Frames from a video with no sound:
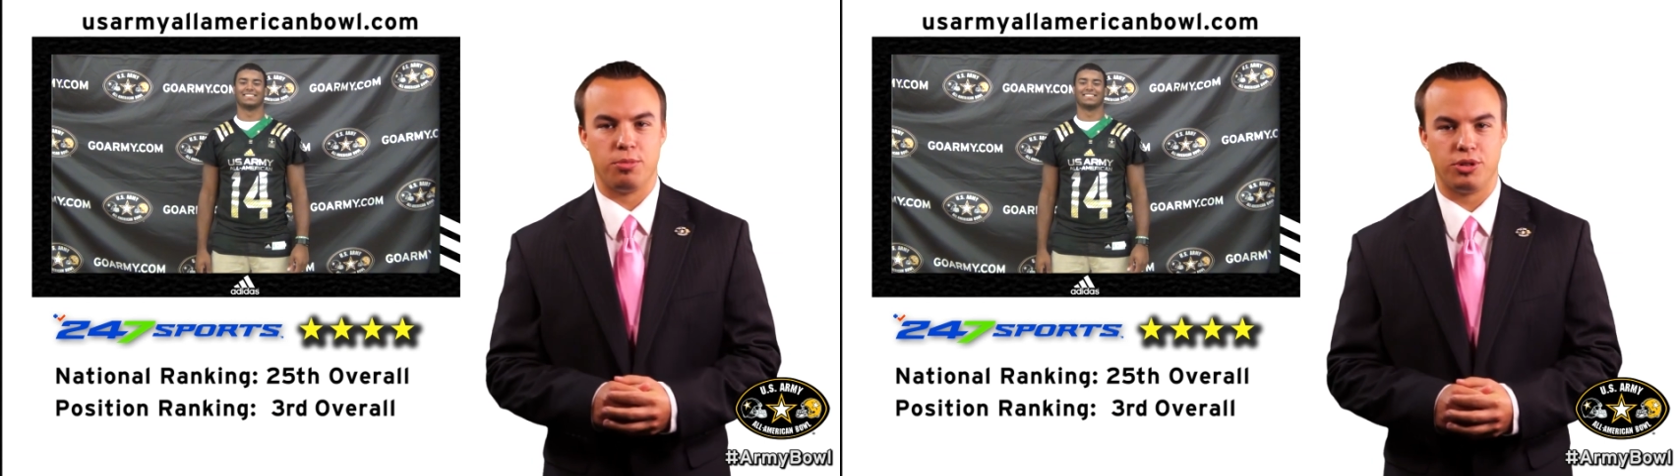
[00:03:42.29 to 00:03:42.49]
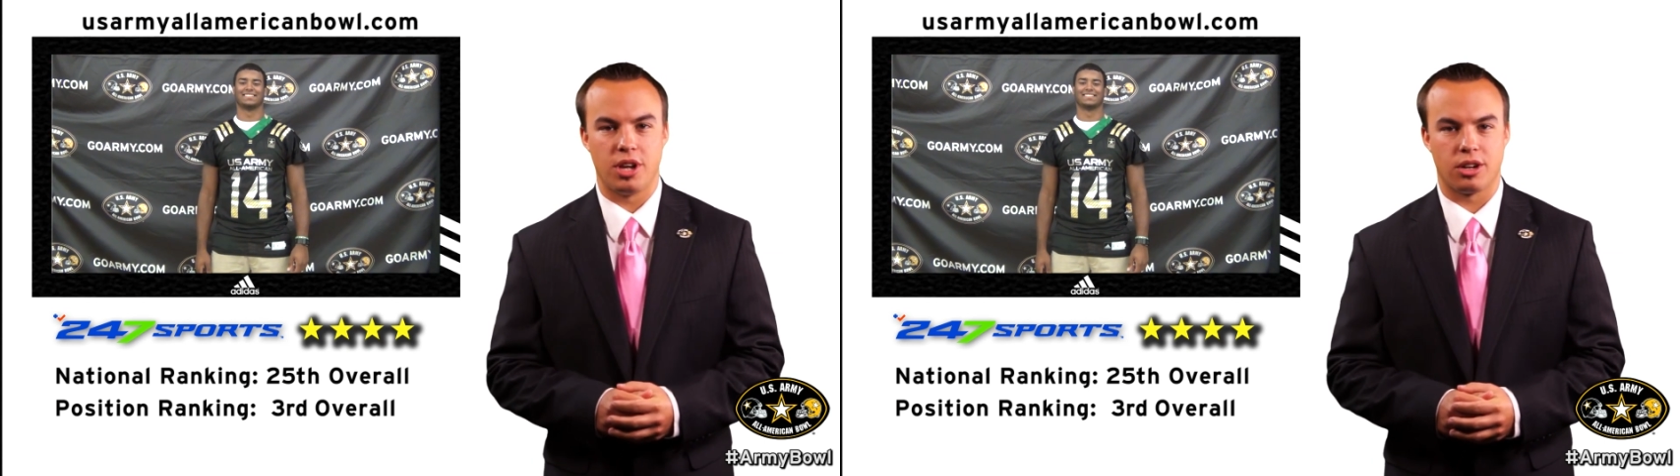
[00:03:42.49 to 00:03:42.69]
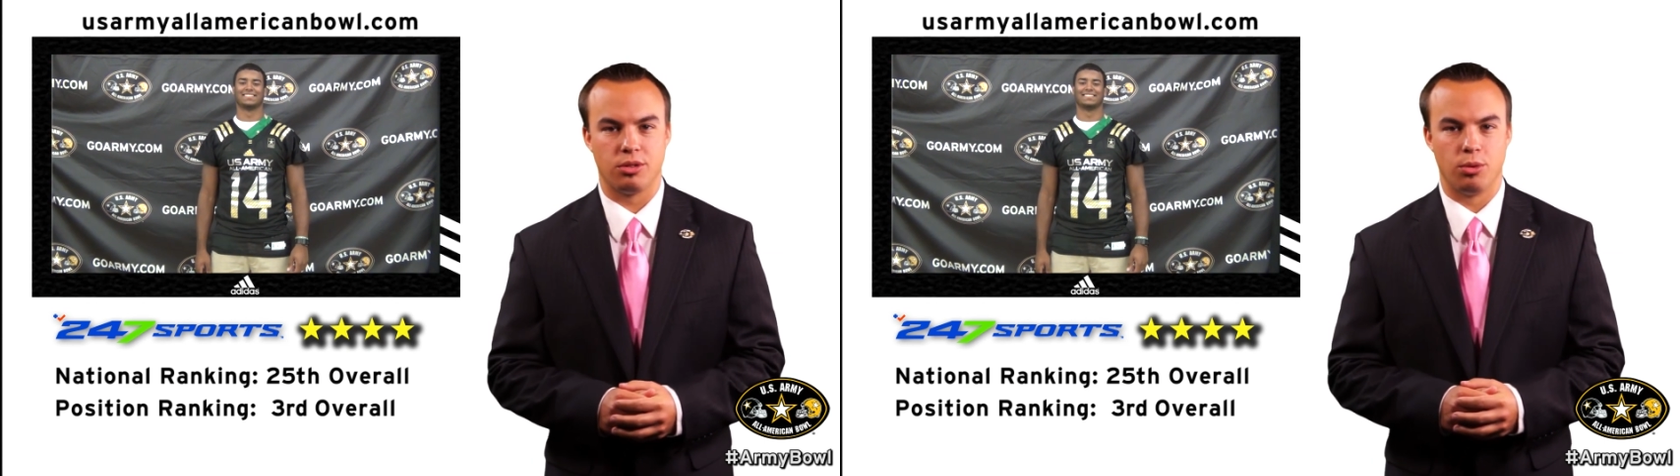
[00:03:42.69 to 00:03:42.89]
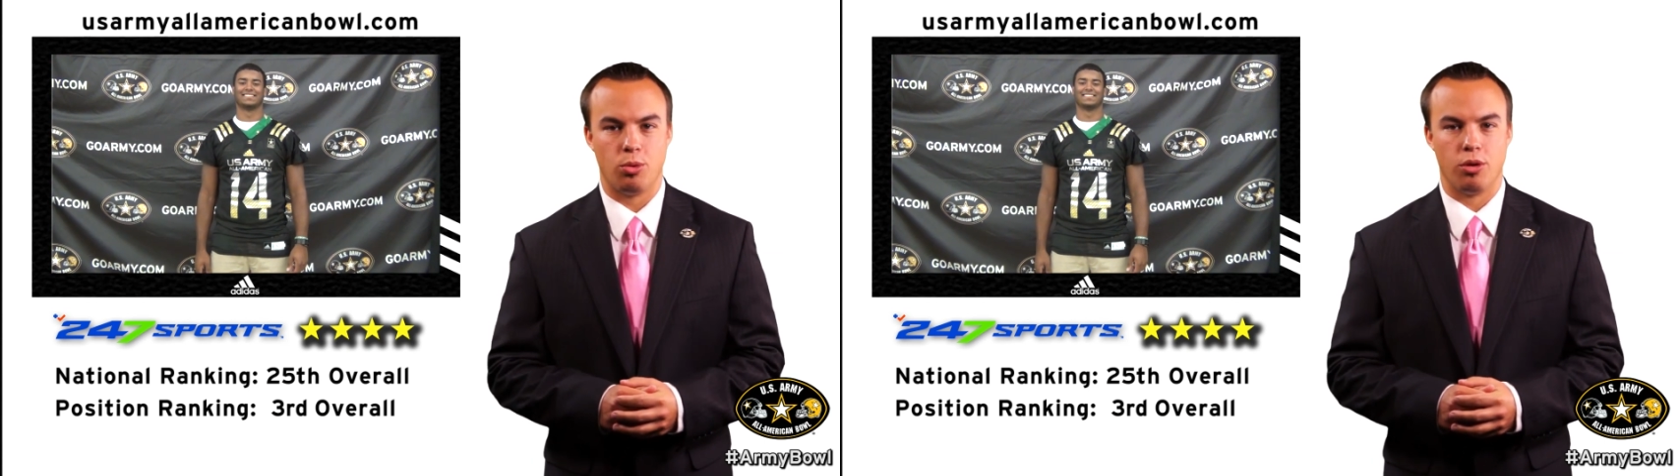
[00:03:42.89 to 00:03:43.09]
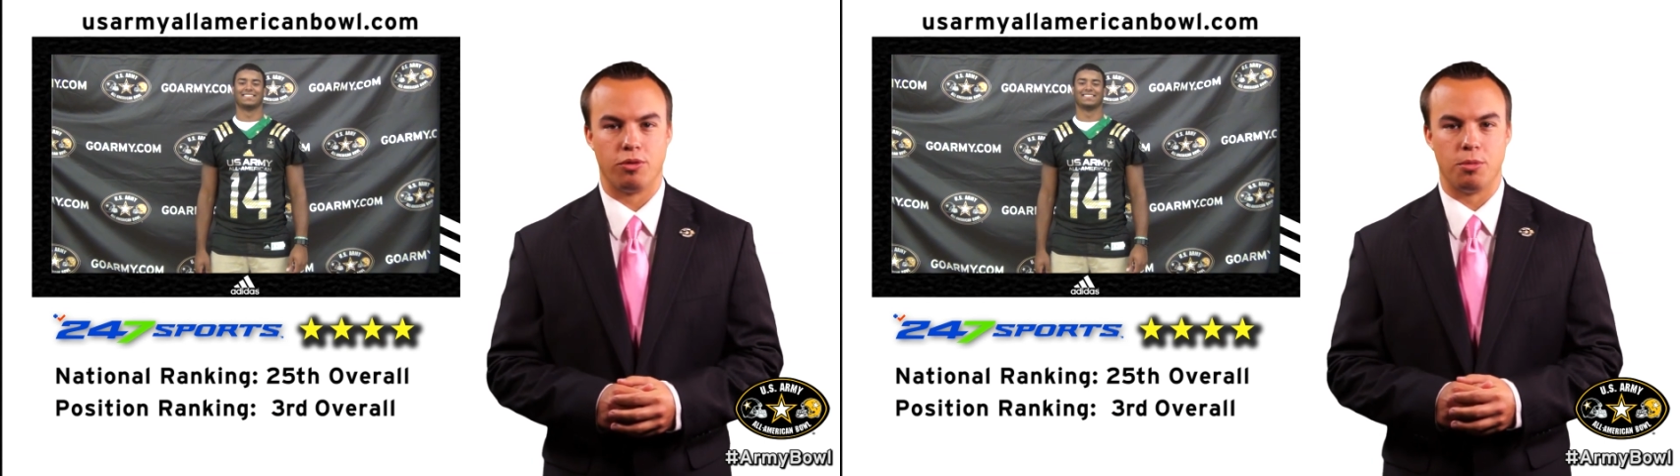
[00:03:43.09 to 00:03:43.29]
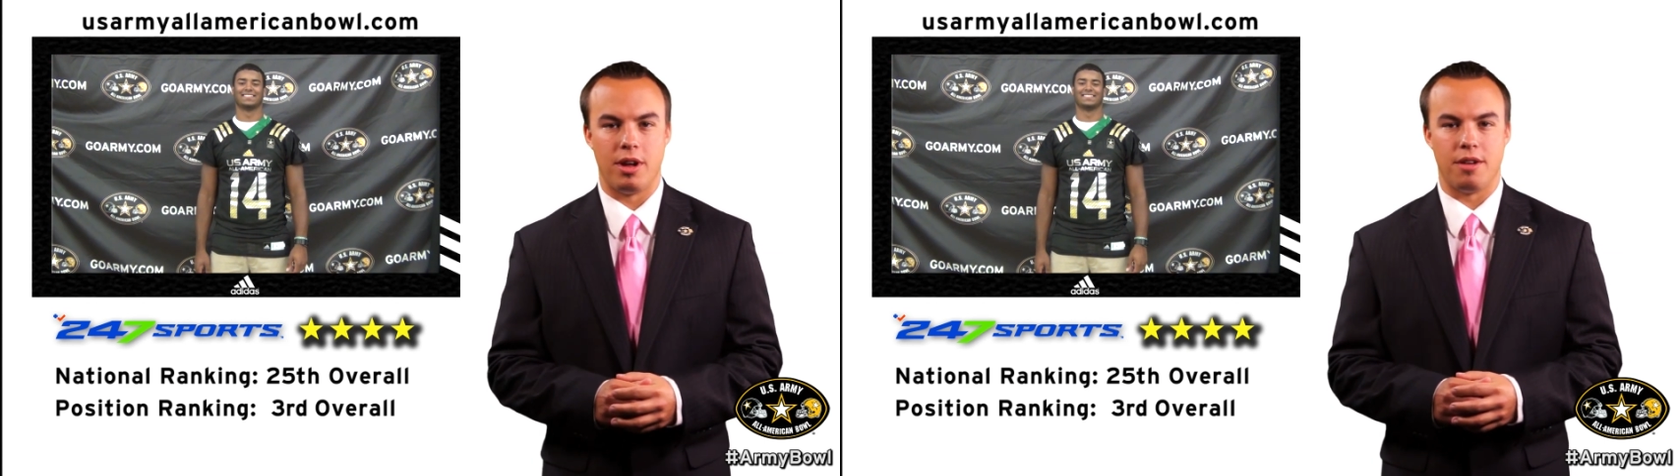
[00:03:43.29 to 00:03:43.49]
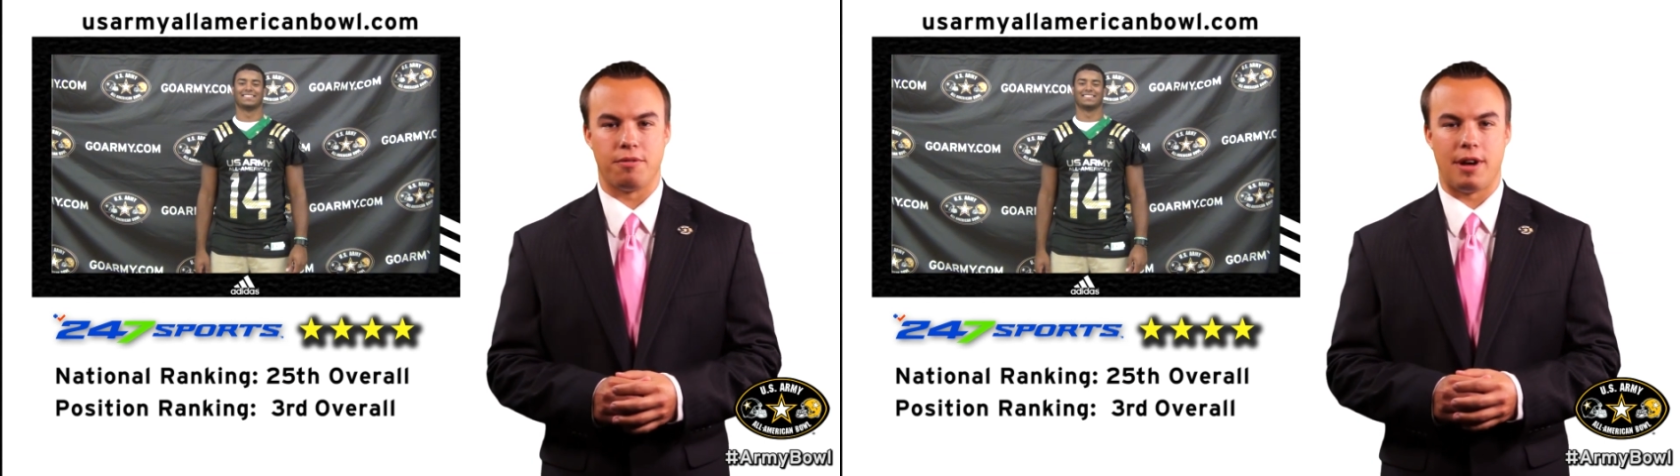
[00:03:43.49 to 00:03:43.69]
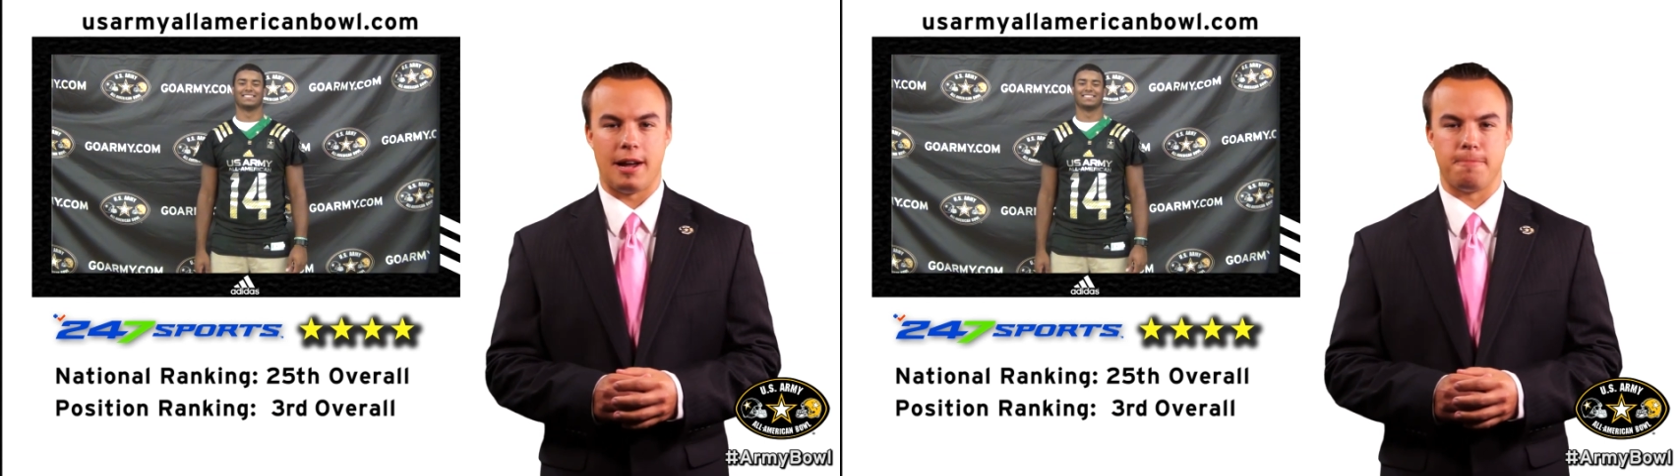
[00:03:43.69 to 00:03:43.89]
Protector Award from A
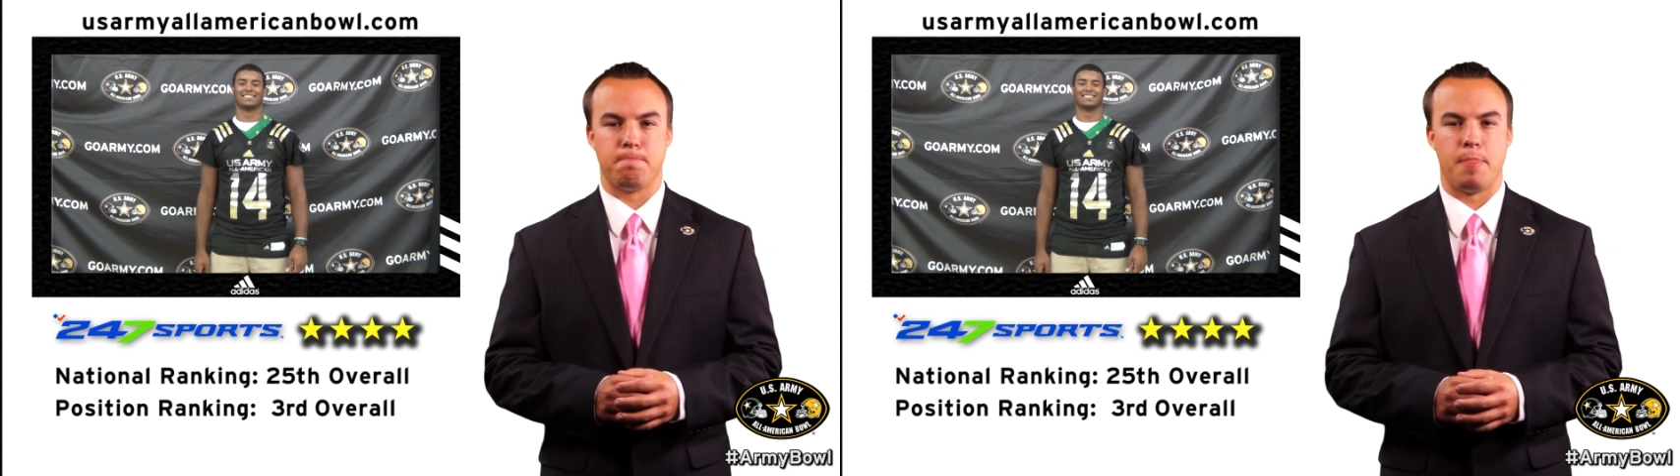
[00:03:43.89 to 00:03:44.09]
F I.